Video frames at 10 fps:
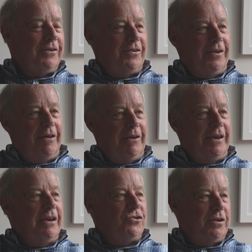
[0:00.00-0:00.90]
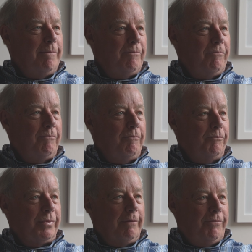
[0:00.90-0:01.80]
just the other day Jim
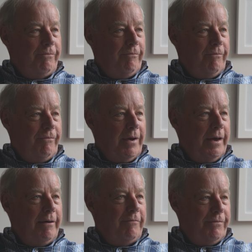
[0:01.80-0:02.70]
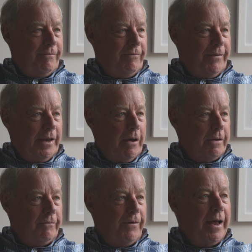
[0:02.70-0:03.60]
uh,
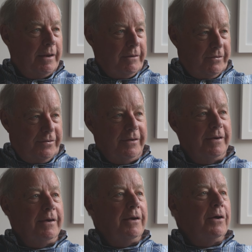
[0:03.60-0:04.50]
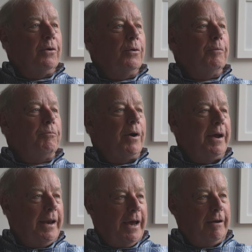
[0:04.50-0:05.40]
Vallance, Vallance
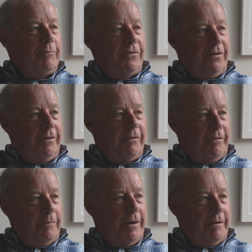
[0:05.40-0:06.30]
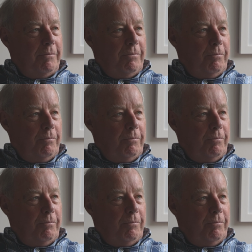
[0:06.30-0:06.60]
Bryan Adams, uh,